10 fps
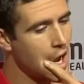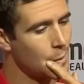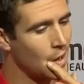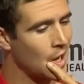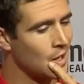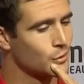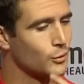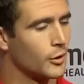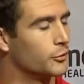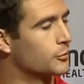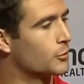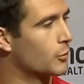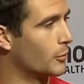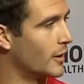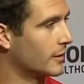high school coach's
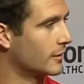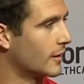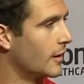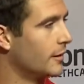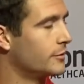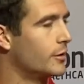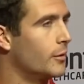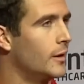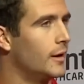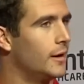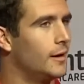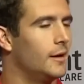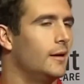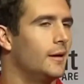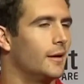quarterback in college. So
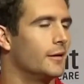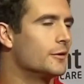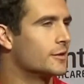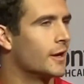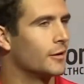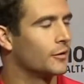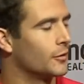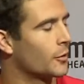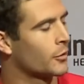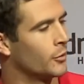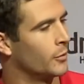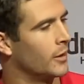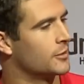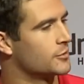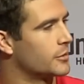I don't know, just had a good
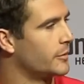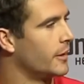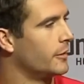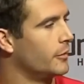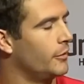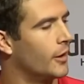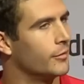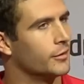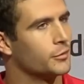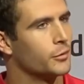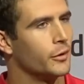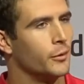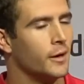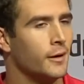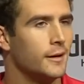relationship there, knew the offense pretty
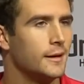well.